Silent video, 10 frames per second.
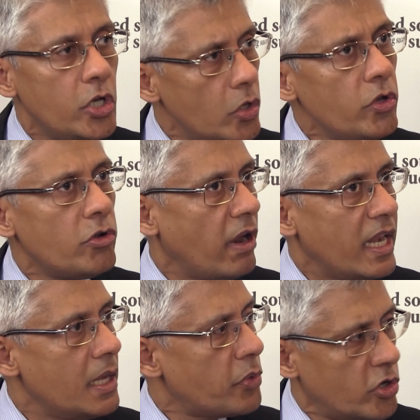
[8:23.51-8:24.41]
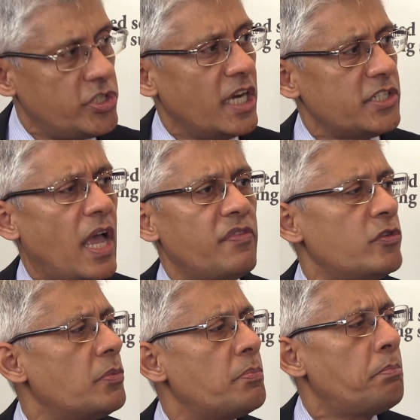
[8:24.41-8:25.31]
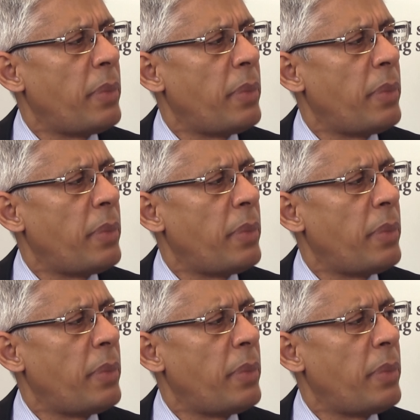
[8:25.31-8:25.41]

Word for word: New uranium projects have to